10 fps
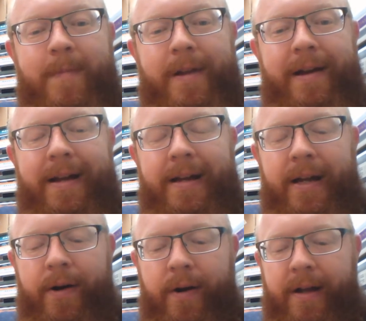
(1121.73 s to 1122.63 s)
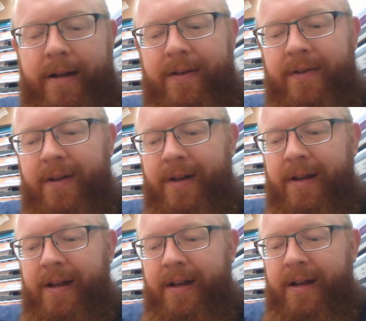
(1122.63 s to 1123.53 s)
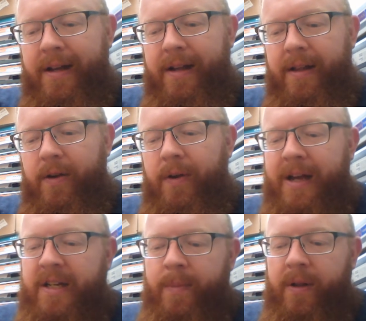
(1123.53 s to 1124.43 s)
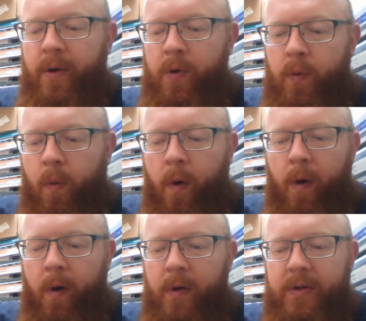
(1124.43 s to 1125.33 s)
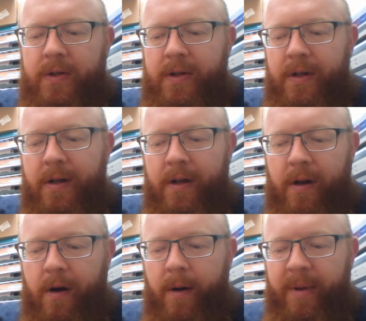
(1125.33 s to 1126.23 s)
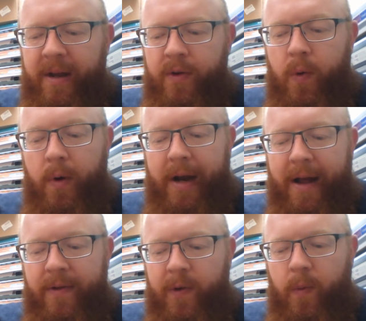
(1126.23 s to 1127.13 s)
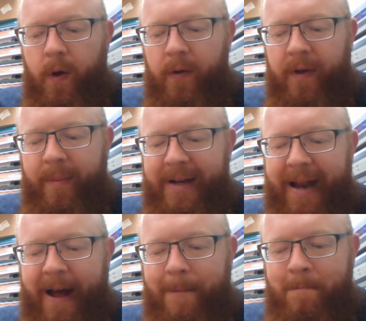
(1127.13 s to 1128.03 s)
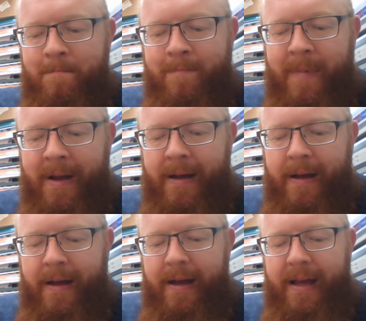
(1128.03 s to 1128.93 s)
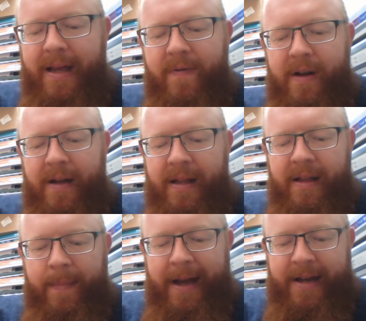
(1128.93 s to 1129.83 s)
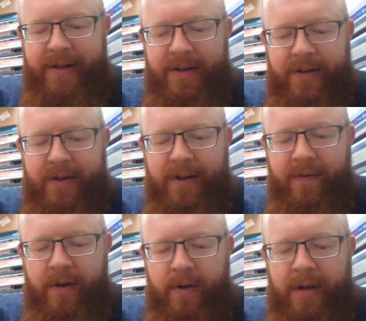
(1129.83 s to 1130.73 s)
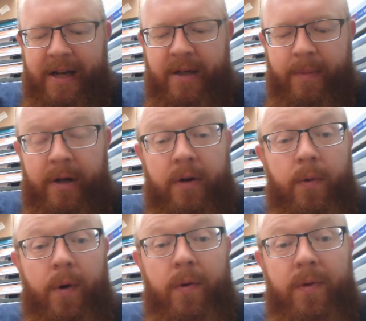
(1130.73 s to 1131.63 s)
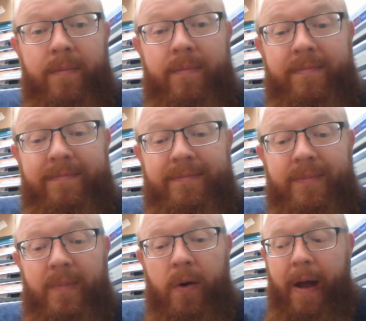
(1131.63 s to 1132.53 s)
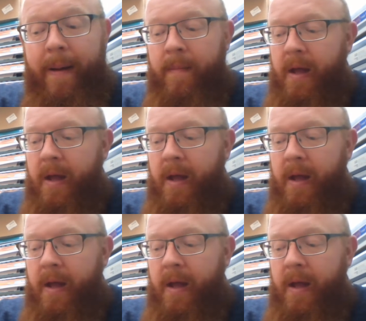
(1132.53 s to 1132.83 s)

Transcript: And here he is in the New Testament. Those walls are being torn down, those walls coming down, even in the pages of the New Testament and who wrote them. Okay,